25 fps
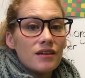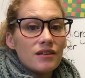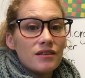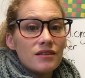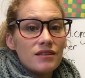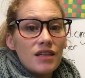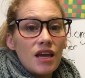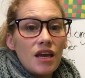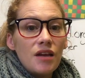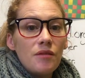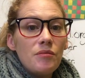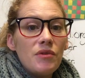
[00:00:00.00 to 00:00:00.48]

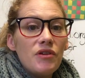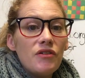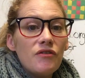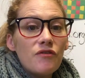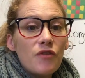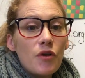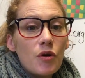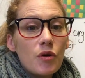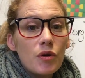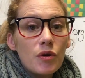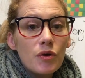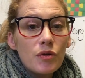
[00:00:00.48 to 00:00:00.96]
send me
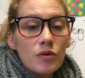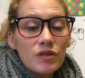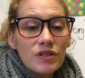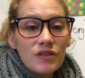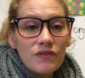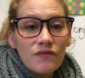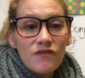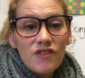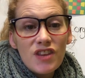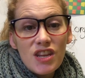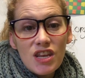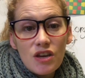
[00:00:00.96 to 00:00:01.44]
photos,
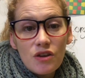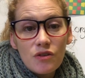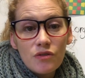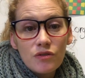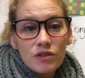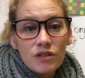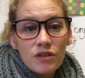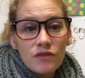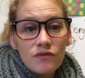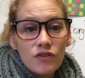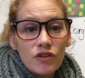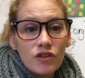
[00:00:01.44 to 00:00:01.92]

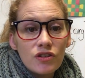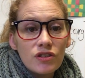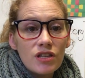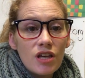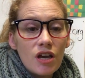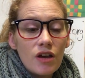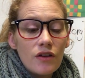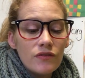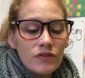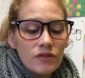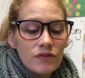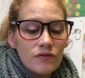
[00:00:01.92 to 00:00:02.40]
videos of
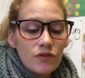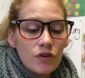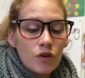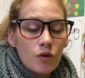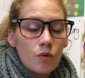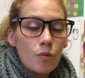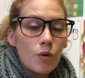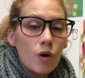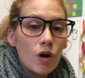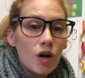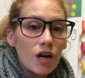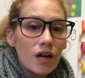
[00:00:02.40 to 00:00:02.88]
yourselves, of your
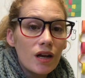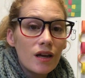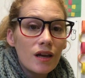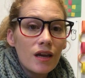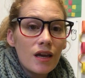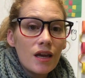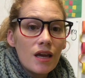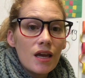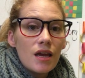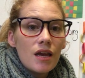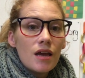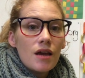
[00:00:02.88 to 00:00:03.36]
work.
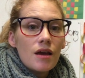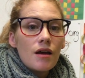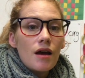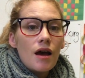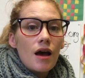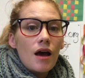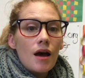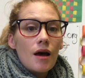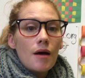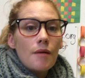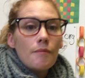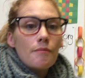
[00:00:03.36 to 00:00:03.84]

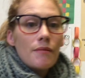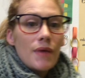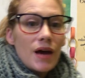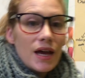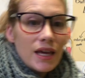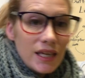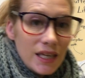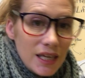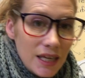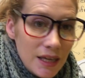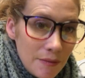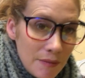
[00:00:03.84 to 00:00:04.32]

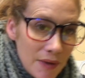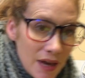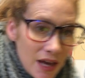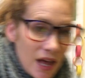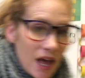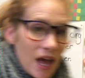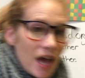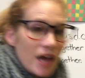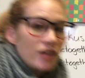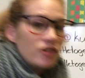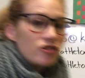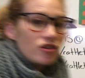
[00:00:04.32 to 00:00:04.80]
My email
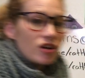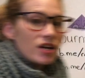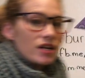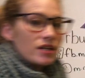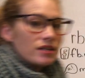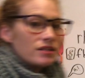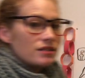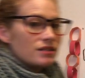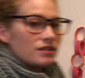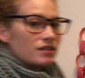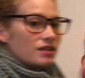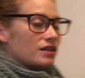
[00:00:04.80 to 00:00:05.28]

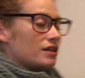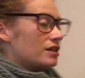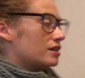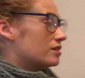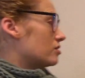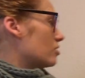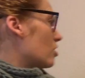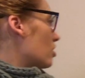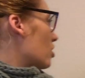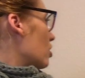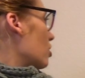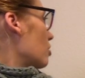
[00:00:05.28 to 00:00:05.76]
address is
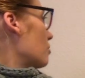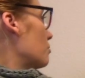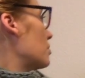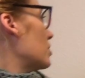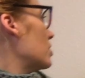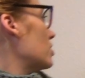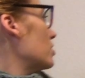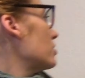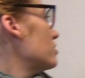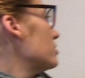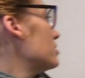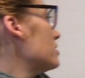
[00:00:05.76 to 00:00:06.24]

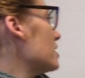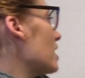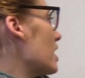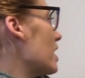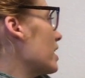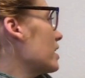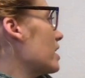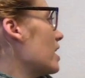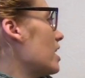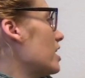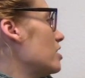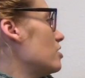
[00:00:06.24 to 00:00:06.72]

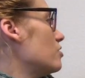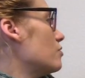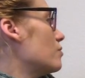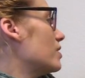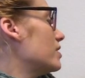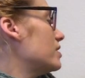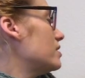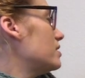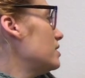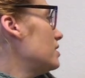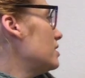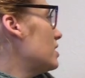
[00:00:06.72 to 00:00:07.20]

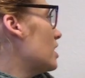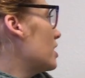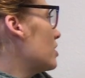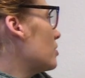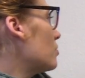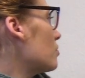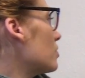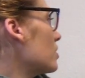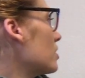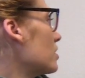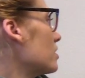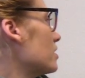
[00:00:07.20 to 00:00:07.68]

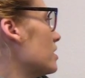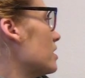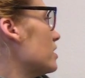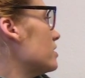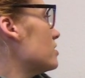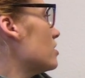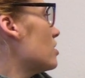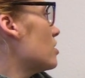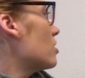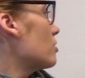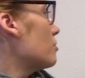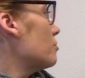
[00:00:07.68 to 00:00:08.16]
rburns@kusd.org.
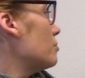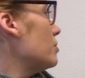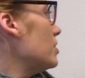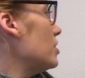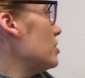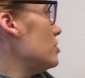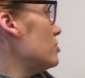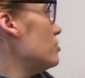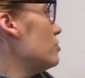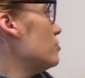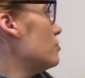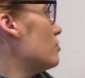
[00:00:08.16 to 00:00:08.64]
That's
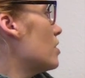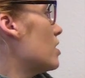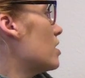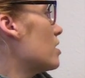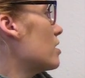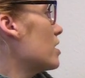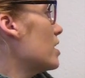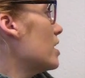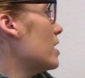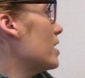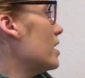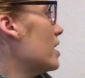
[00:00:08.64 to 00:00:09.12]

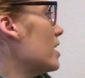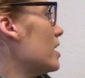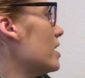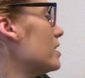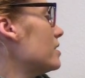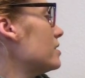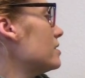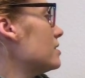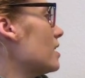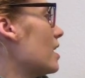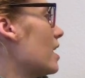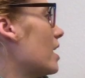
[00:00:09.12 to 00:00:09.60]

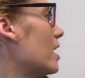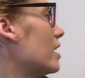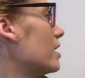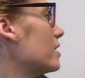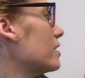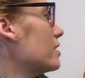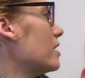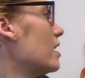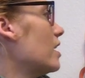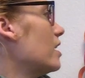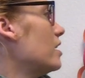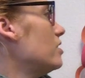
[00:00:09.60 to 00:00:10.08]

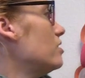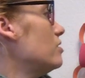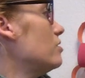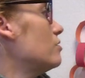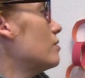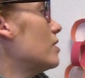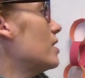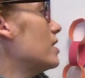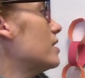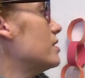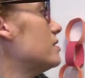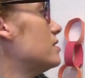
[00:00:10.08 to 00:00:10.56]

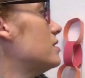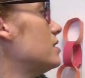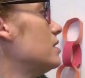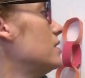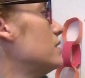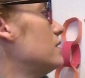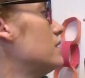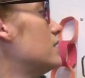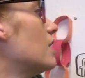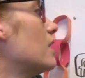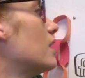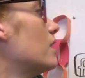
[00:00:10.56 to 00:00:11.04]

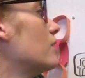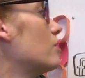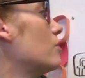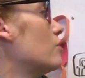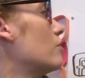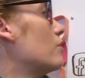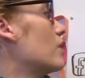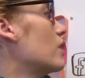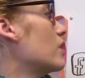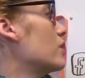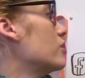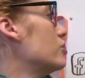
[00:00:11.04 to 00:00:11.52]

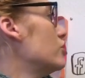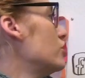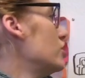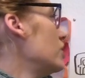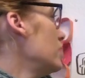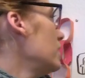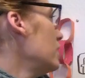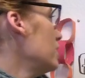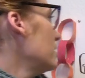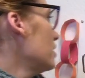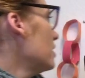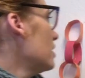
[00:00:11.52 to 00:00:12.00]
rburns@kusd.org.
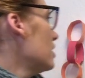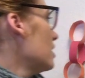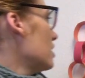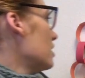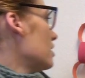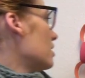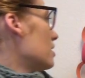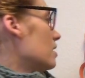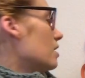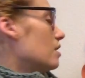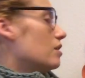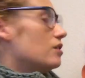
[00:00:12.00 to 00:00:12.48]

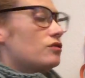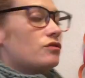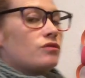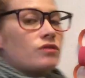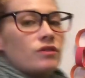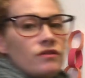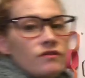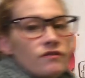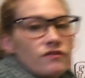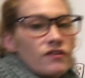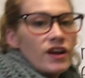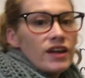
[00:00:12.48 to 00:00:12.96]
You
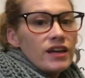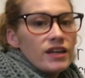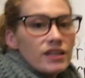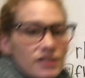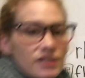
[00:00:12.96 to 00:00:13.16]
can find